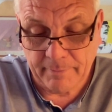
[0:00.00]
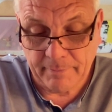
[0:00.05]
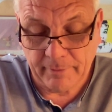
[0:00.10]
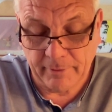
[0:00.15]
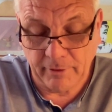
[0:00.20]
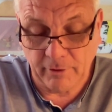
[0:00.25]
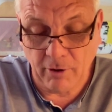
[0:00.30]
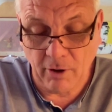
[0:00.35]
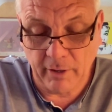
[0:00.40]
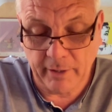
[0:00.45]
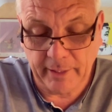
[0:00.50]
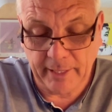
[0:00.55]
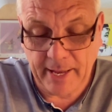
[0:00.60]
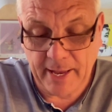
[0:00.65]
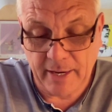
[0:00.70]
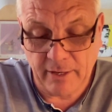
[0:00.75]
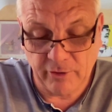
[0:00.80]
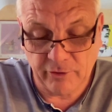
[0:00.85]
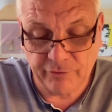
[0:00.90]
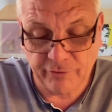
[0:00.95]
But I'm kind of
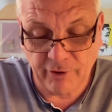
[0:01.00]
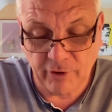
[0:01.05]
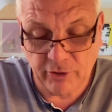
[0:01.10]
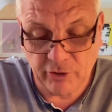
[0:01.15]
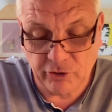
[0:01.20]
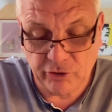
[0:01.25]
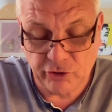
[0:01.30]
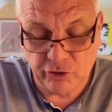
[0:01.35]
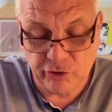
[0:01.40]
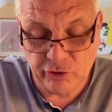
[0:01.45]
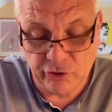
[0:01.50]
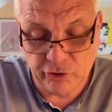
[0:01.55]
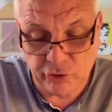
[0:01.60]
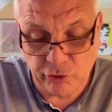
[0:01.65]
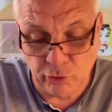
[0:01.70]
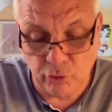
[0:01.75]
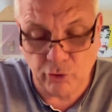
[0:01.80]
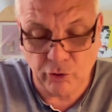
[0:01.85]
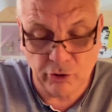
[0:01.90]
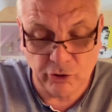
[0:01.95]
getting, as far as
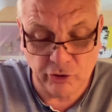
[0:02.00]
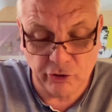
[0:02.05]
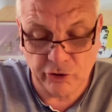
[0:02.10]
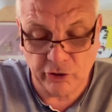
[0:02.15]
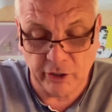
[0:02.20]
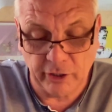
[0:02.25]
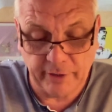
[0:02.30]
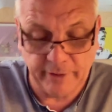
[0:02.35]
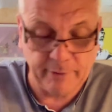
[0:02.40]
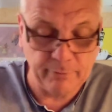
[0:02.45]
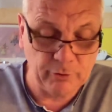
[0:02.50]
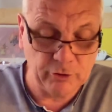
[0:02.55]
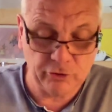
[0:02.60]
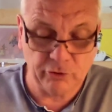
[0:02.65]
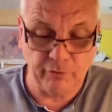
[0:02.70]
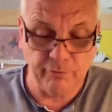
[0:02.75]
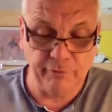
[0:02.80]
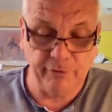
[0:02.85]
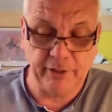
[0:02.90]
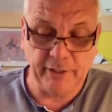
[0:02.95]
you're concerned, there was
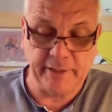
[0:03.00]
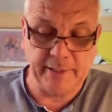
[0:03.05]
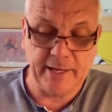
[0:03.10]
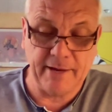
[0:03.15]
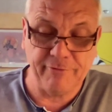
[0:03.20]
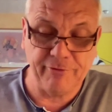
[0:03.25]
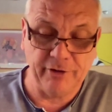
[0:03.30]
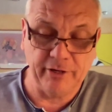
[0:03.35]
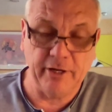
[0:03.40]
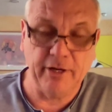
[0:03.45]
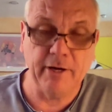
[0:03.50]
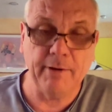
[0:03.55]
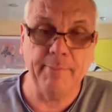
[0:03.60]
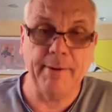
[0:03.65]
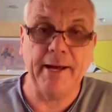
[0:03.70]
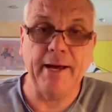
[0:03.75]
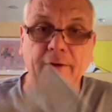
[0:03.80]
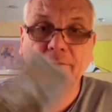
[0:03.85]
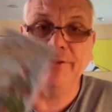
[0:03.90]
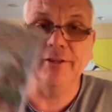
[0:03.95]
something definite
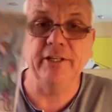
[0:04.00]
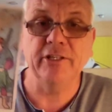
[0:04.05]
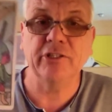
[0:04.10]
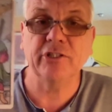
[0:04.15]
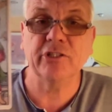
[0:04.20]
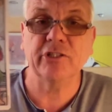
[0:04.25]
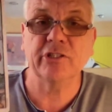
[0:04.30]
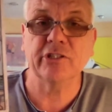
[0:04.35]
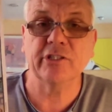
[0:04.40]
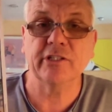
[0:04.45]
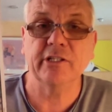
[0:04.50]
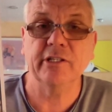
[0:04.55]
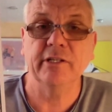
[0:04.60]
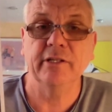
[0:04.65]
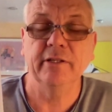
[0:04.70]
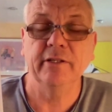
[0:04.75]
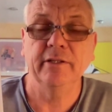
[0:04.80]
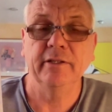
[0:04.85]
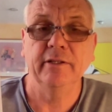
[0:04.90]
about this.